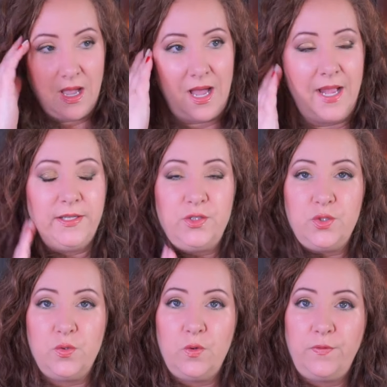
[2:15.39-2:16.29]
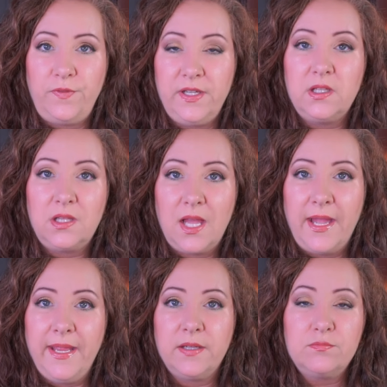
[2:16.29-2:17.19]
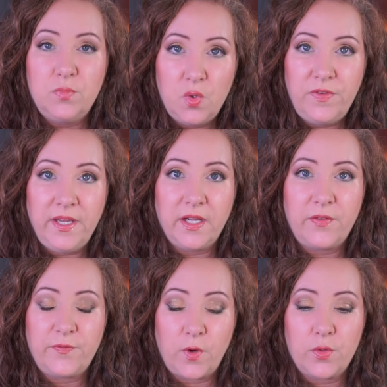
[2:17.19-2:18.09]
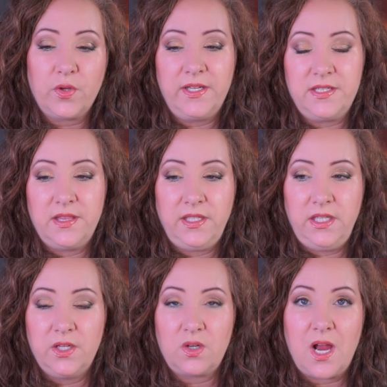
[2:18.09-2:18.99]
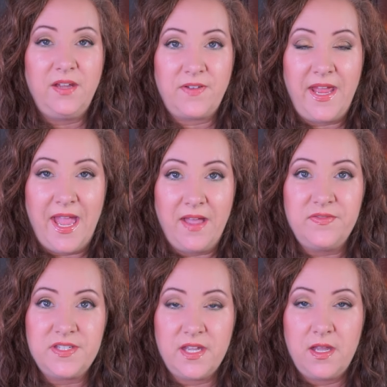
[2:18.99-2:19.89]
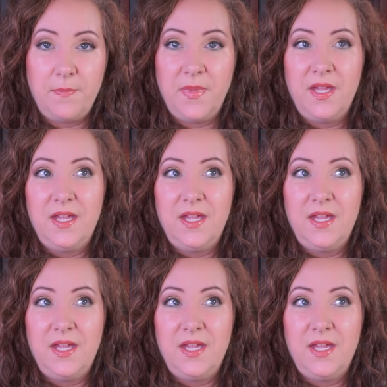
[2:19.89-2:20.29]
I do feel like moving further into the year, if I have some